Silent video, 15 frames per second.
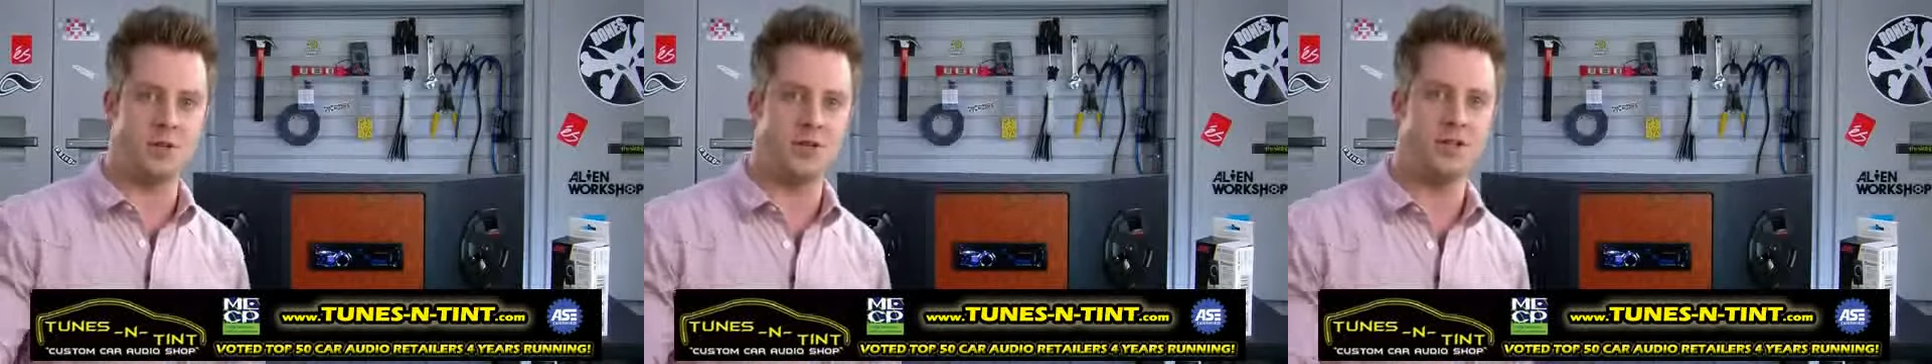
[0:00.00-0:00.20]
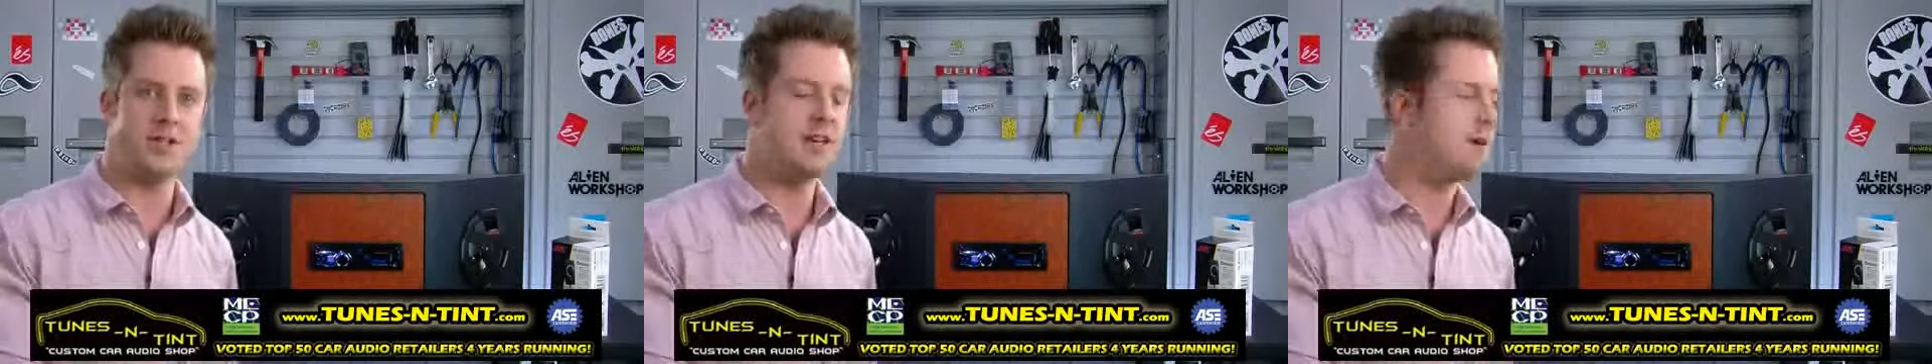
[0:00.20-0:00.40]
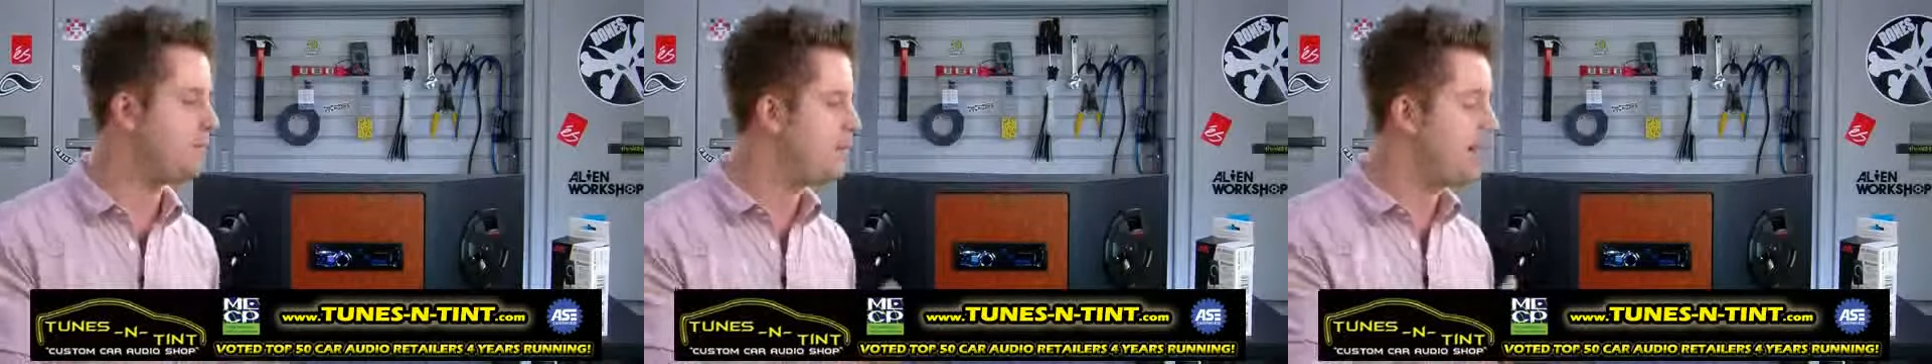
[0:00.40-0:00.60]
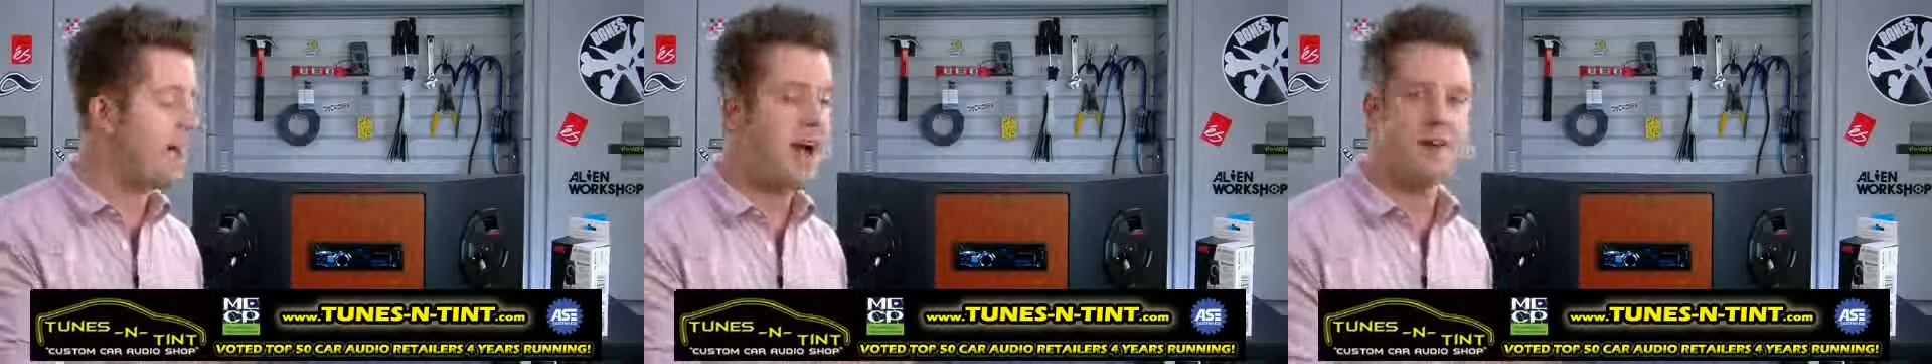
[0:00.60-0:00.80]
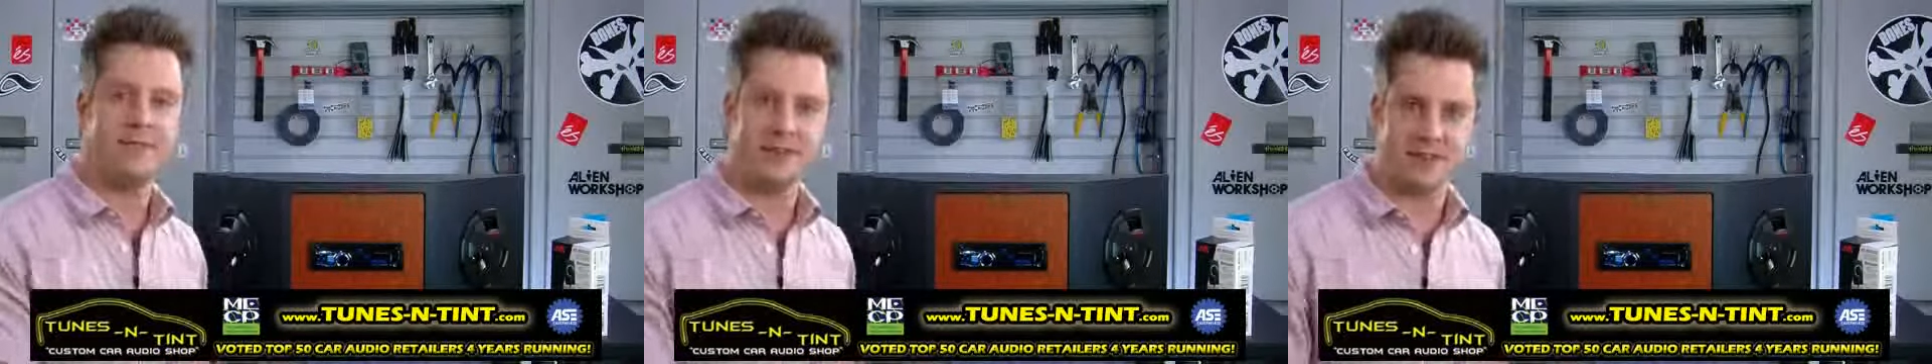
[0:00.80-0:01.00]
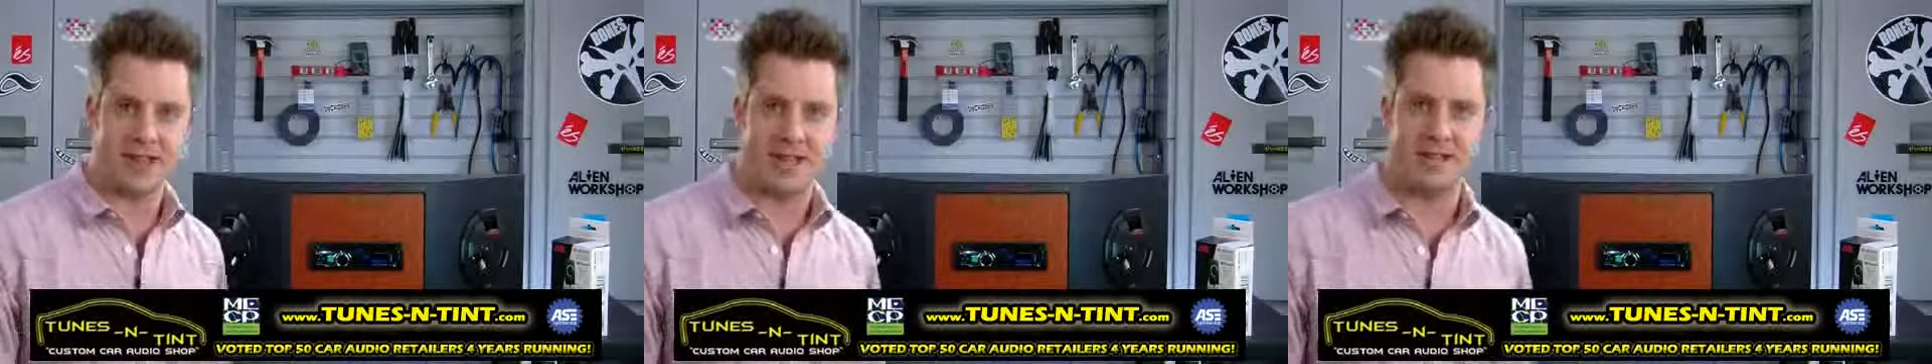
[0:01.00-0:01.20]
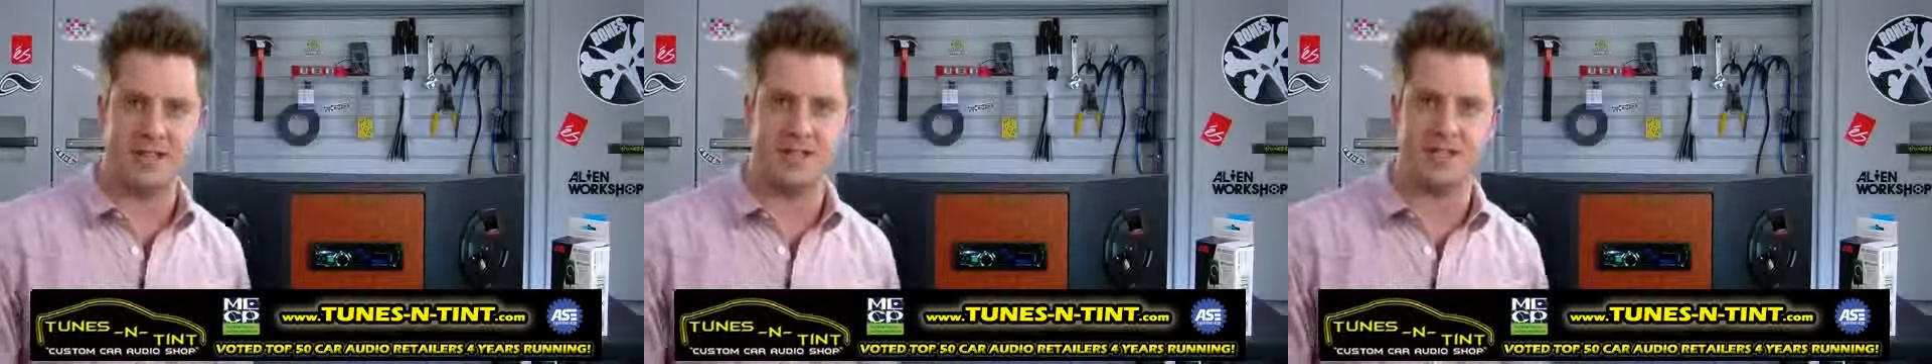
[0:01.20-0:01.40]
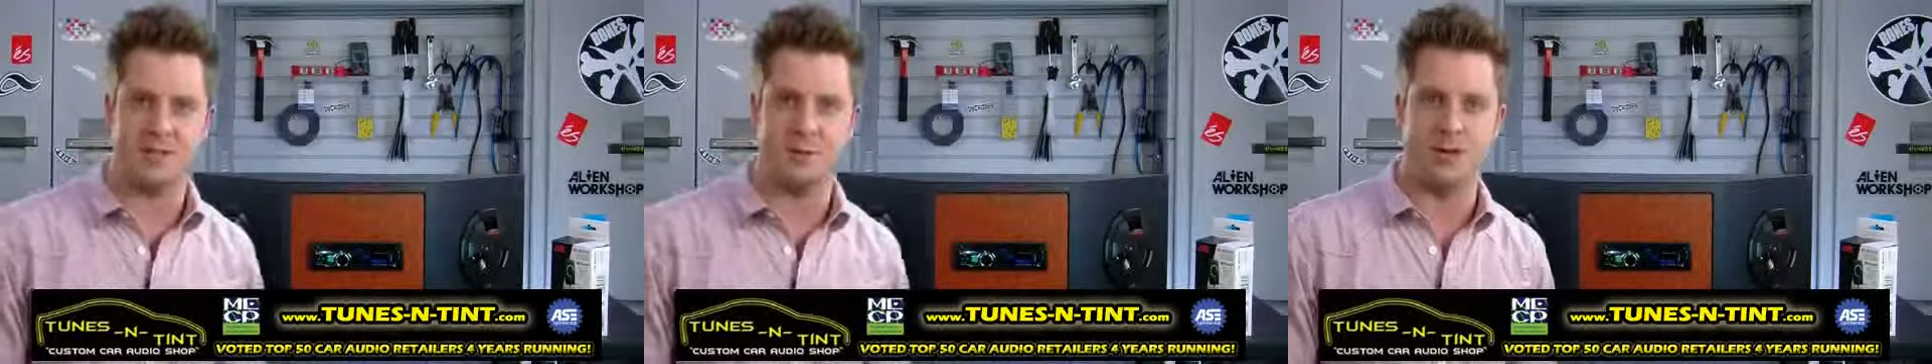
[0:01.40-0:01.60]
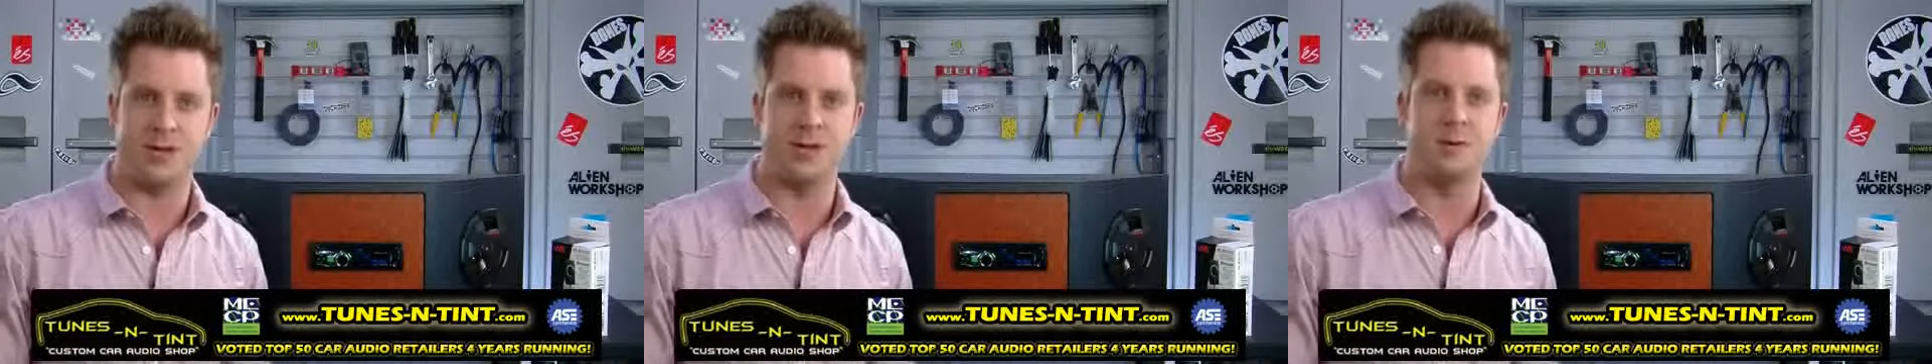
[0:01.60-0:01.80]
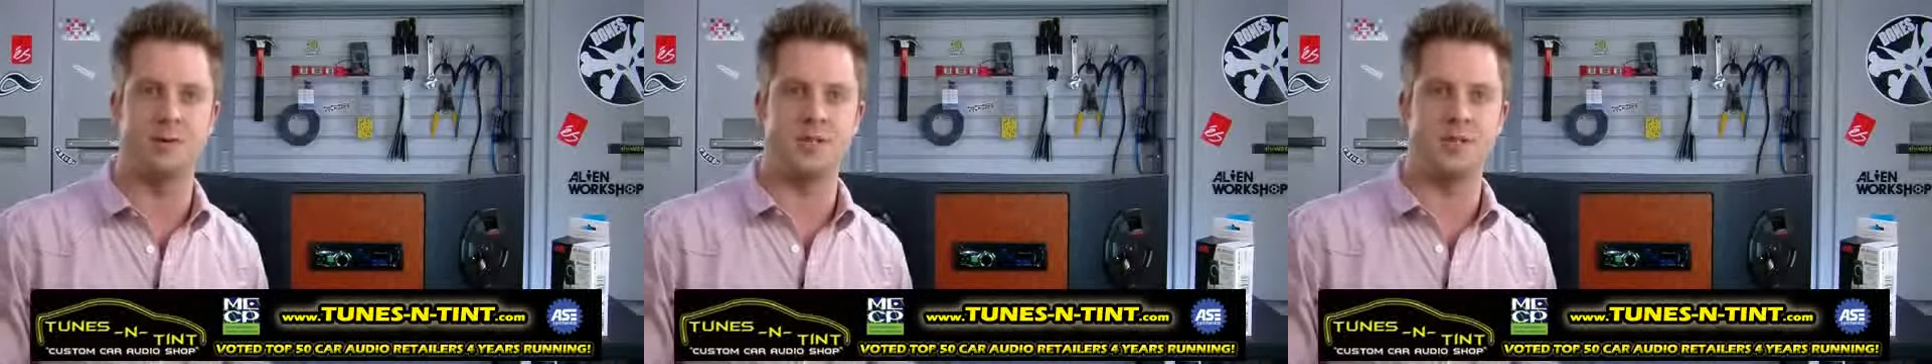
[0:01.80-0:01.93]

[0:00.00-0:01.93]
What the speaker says: can get by having that HD radio